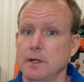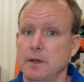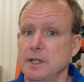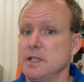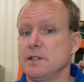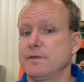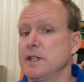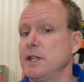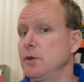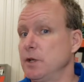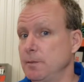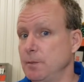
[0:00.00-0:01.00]
This is
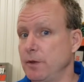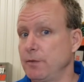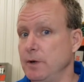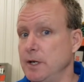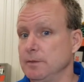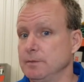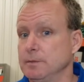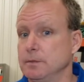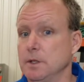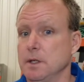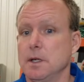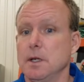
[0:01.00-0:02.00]
video number 3.
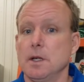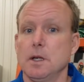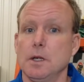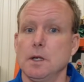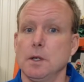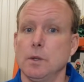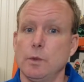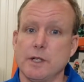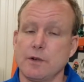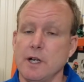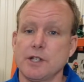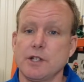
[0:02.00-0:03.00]
We
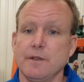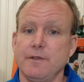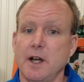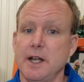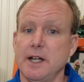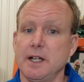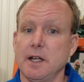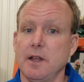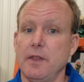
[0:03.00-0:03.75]
trust you're finding